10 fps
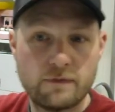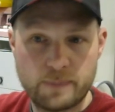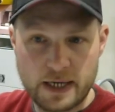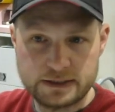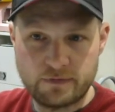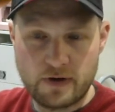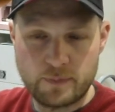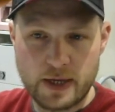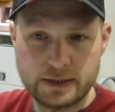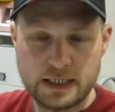Passive
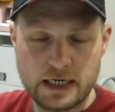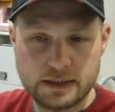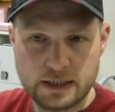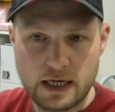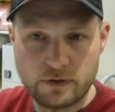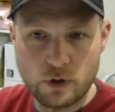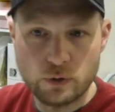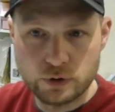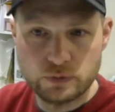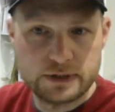FBA sellers are
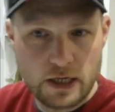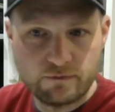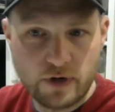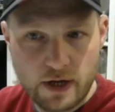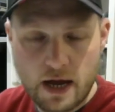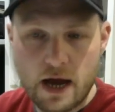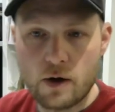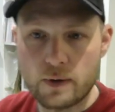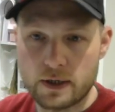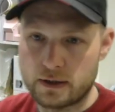those who sell via
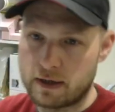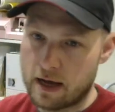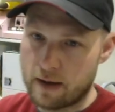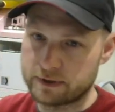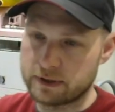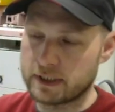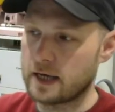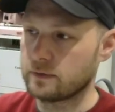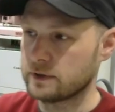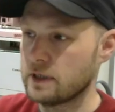our Amazon
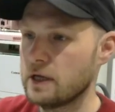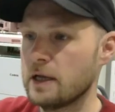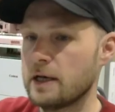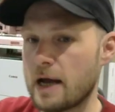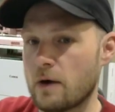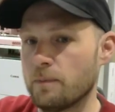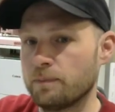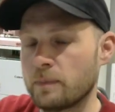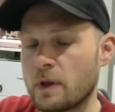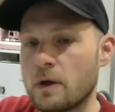account. Now,
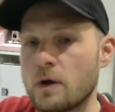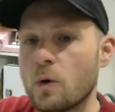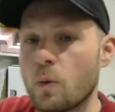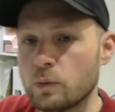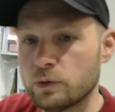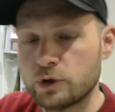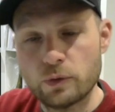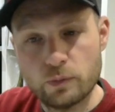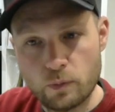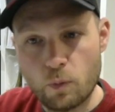
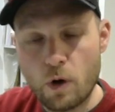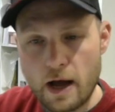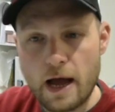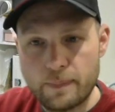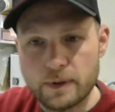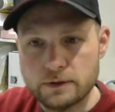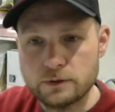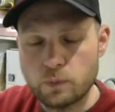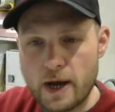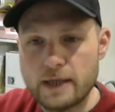so what
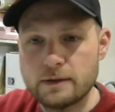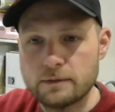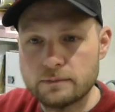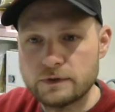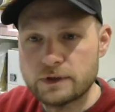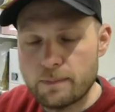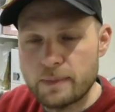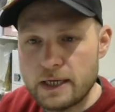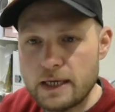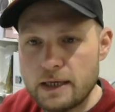happens when
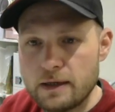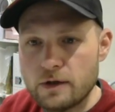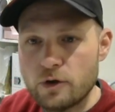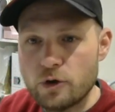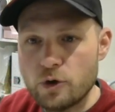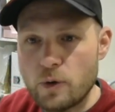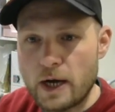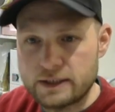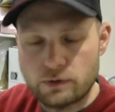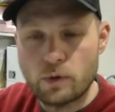somebody who
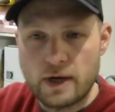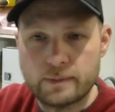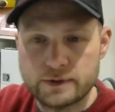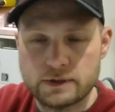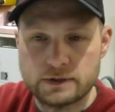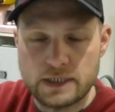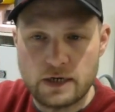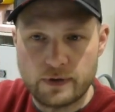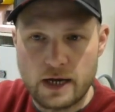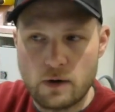has their own Amazon
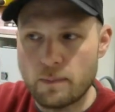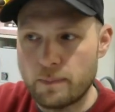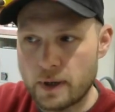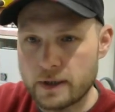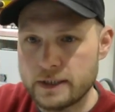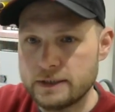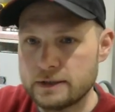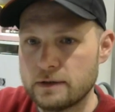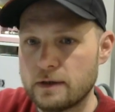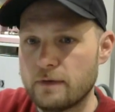seller account
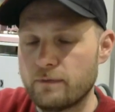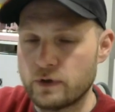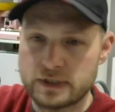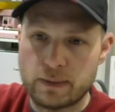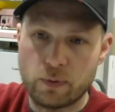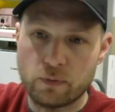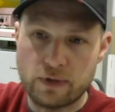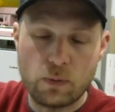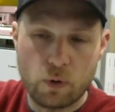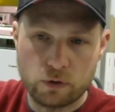buys, for example,
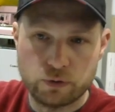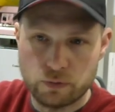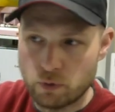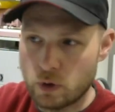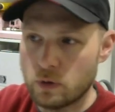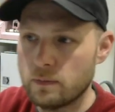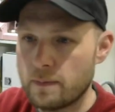they want to enroll